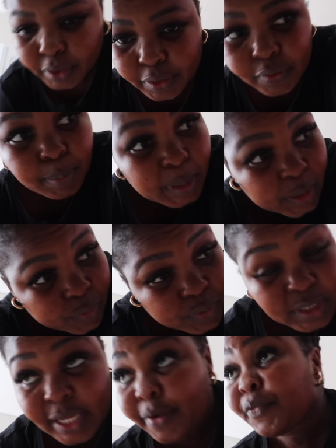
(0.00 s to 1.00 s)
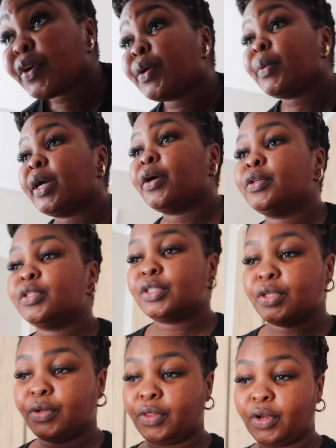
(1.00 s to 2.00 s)
There are balloons everywhere
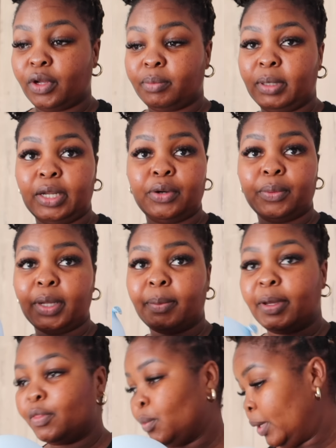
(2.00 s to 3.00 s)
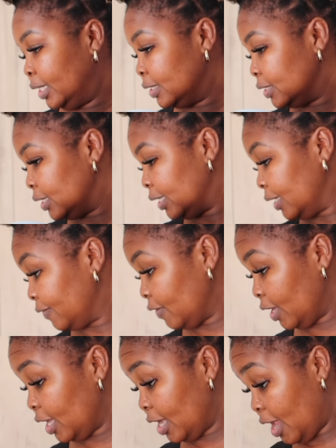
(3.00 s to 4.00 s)
also. They got blown away by the wind.
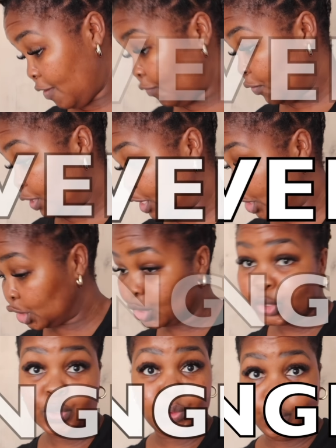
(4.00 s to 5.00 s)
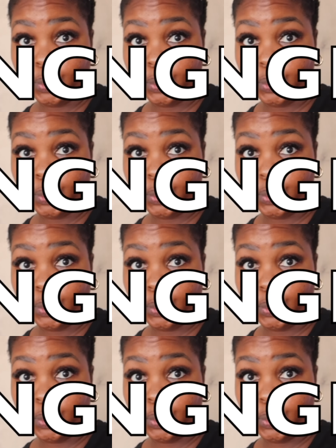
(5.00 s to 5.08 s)
They're in every single